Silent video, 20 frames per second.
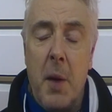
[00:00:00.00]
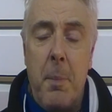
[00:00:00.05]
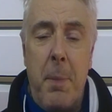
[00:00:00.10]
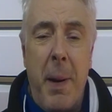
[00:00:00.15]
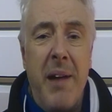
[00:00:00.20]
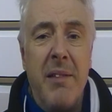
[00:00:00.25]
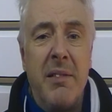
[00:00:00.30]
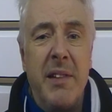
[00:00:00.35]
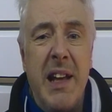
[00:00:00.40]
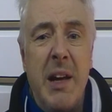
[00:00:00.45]

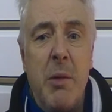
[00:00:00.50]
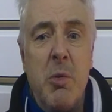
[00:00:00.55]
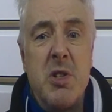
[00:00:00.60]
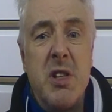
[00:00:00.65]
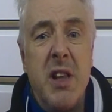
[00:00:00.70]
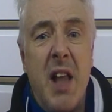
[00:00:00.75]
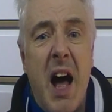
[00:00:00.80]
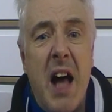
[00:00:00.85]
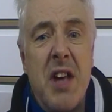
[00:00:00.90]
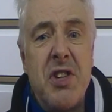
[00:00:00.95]
Apparently he
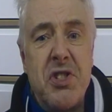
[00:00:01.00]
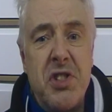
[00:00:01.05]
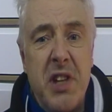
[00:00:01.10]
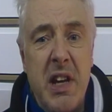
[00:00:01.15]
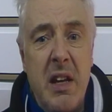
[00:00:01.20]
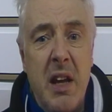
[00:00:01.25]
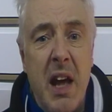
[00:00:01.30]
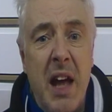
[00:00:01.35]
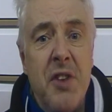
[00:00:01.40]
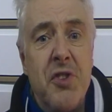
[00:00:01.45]
was last
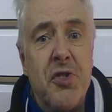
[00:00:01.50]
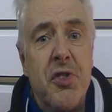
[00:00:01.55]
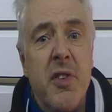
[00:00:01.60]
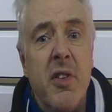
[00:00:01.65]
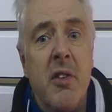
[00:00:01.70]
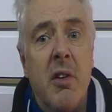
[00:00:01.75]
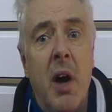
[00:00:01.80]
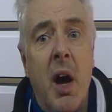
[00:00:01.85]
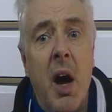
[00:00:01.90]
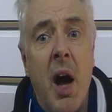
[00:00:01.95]
seen
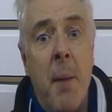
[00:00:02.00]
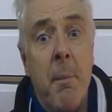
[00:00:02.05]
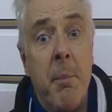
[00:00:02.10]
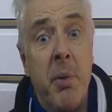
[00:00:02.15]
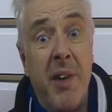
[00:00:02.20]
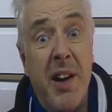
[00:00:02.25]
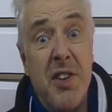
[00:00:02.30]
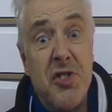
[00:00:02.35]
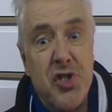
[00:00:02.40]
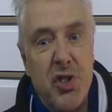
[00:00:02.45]
entering the
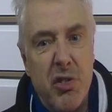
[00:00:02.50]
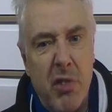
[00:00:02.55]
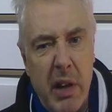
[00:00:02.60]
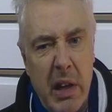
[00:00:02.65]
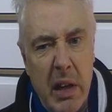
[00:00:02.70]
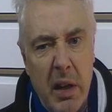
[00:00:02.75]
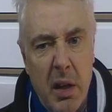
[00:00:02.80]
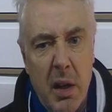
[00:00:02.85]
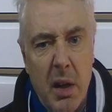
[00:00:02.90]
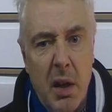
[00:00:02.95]
Humber
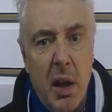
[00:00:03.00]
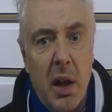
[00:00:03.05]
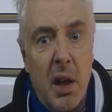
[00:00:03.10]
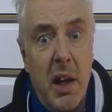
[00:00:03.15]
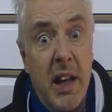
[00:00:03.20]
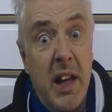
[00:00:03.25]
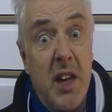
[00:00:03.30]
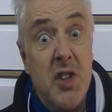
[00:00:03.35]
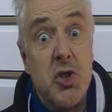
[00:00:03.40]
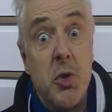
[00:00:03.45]
estuary,
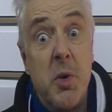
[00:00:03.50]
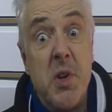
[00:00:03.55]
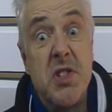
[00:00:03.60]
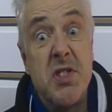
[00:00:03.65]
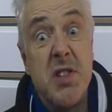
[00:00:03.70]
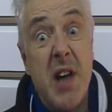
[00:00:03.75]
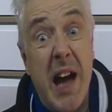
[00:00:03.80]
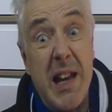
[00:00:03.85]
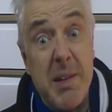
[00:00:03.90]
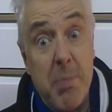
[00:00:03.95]
clinging to
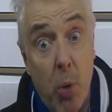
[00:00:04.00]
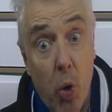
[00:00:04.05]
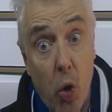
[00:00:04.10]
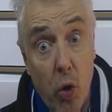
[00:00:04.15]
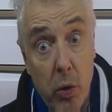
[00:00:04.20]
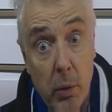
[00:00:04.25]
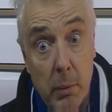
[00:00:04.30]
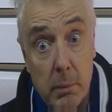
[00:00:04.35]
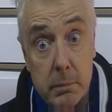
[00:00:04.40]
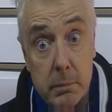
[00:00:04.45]
his sideboard.